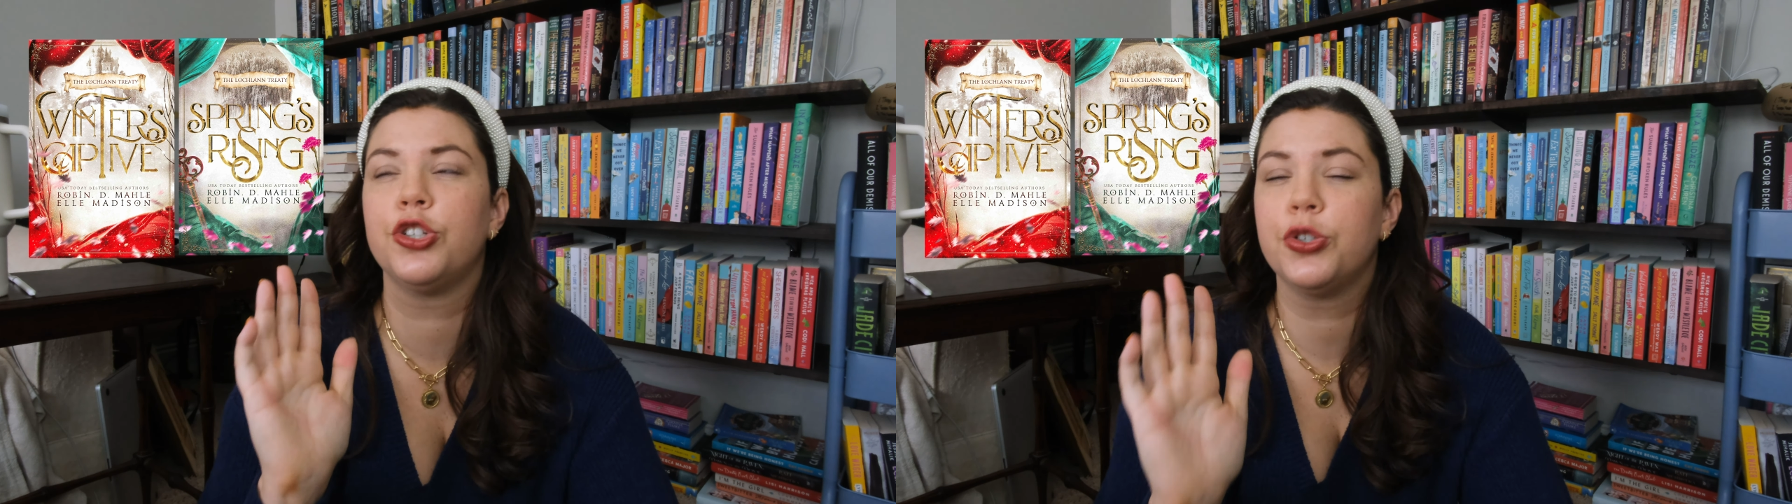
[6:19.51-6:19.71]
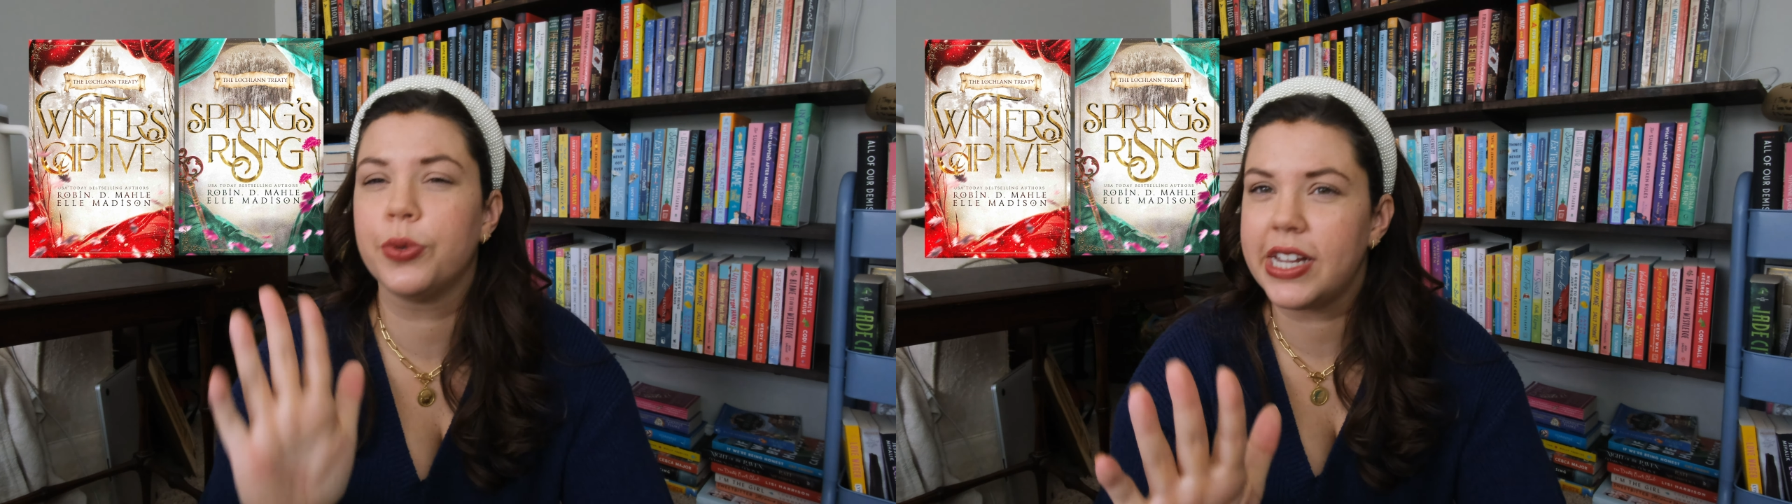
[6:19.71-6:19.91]

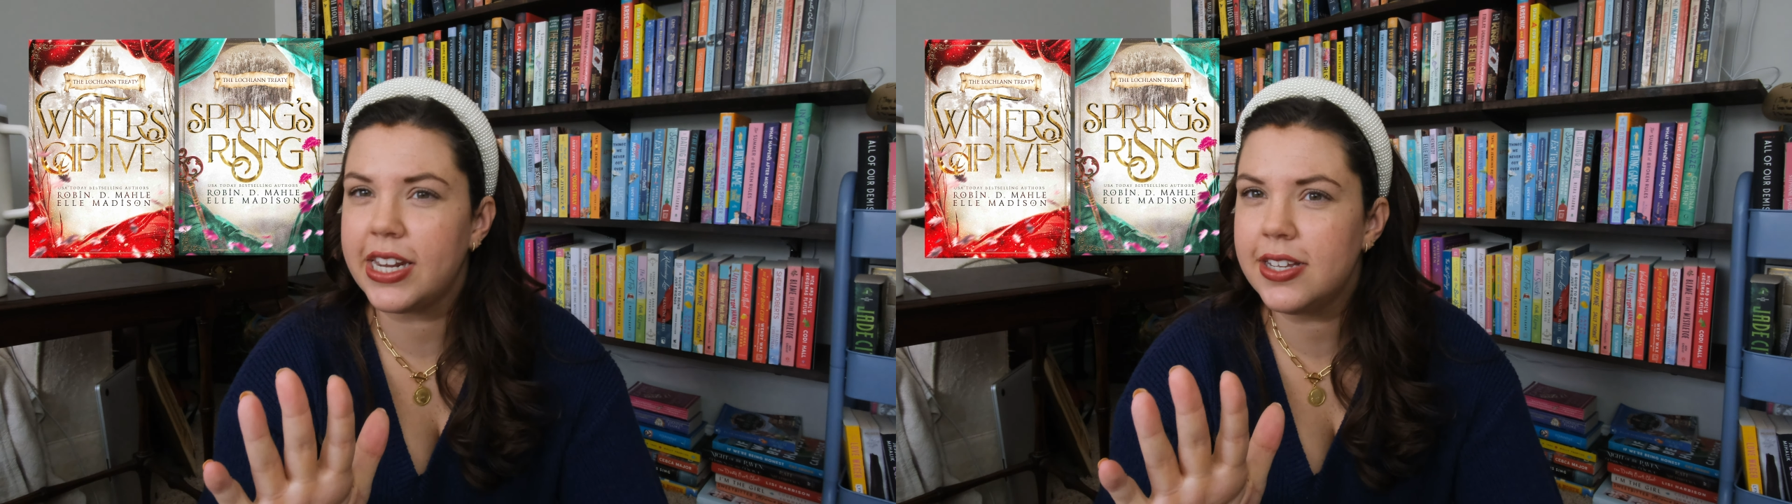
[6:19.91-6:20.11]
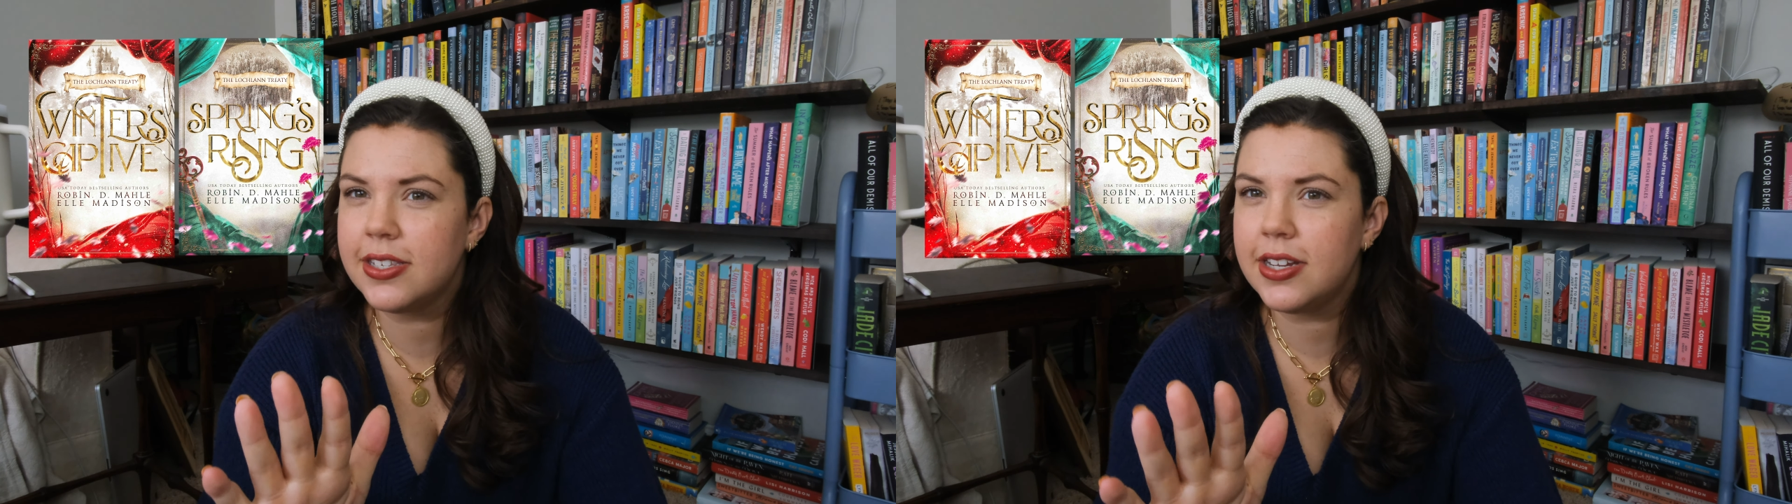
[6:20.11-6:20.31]

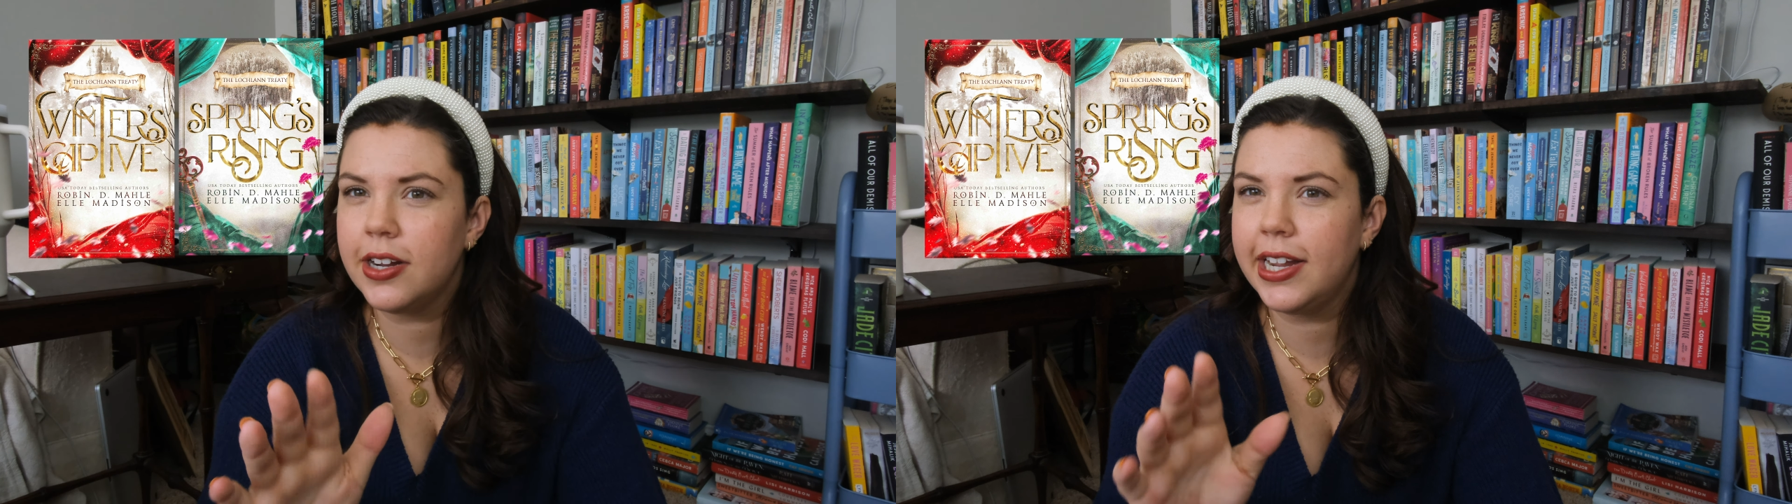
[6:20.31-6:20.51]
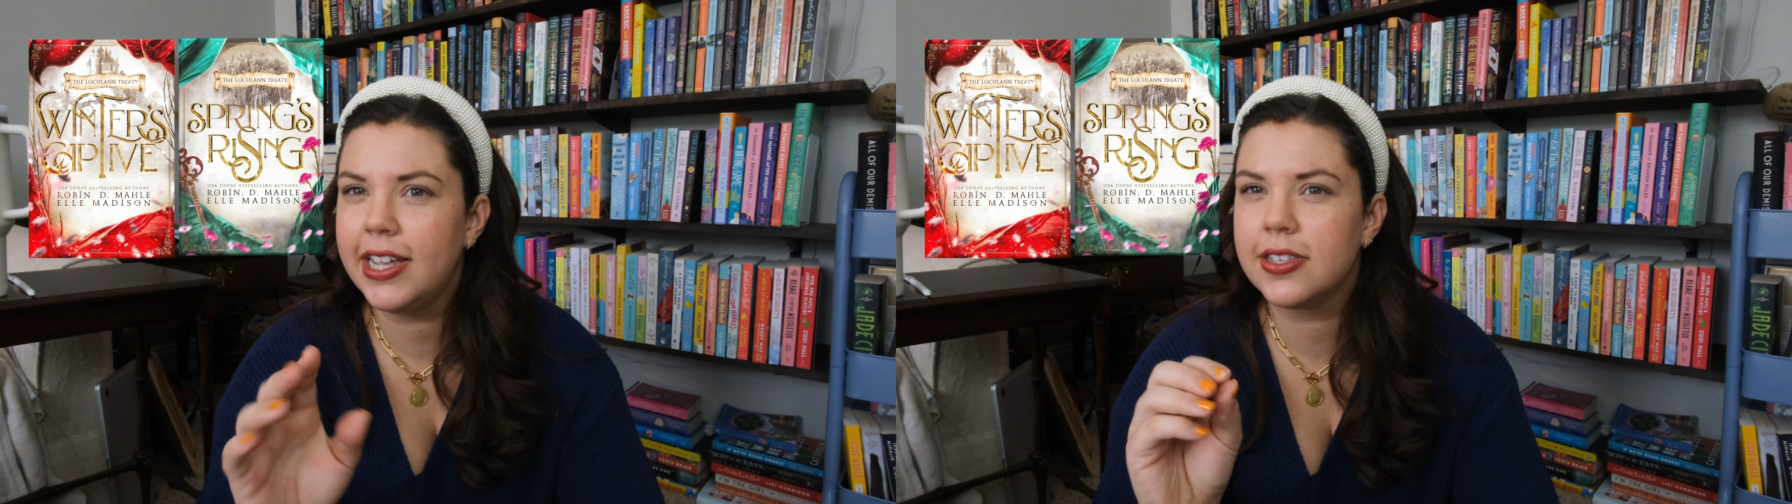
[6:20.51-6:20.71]
Treaty
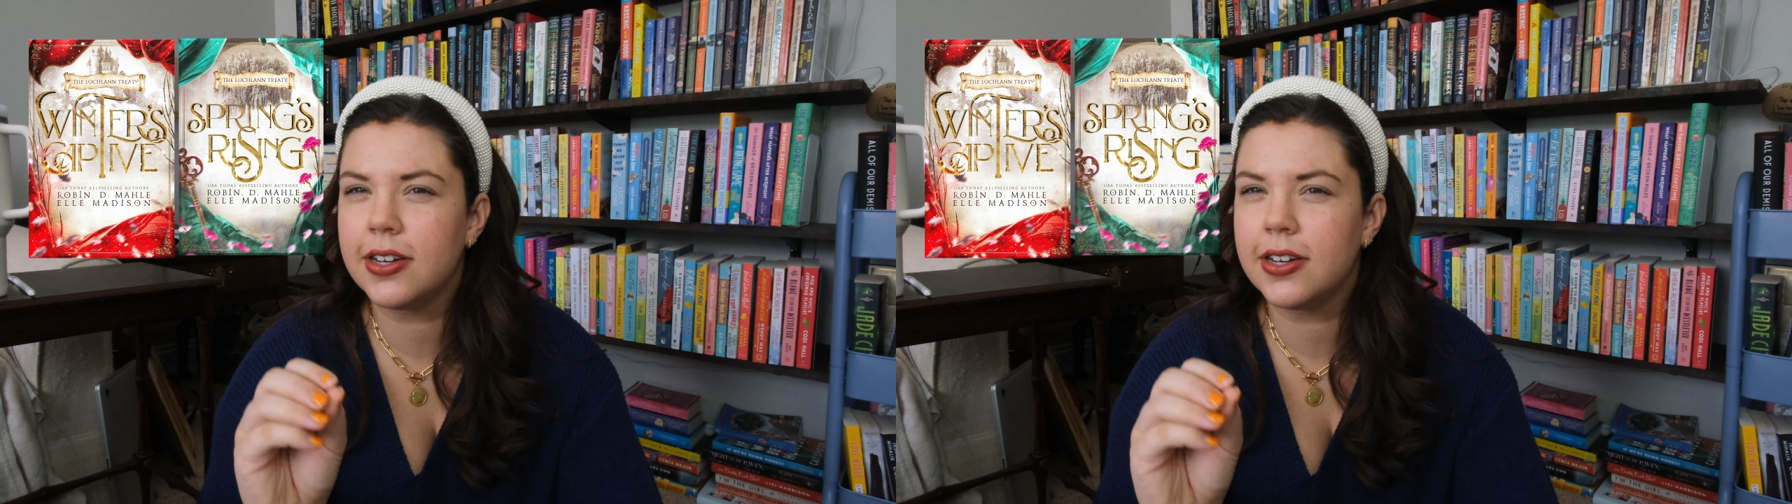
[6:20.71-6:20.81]
series,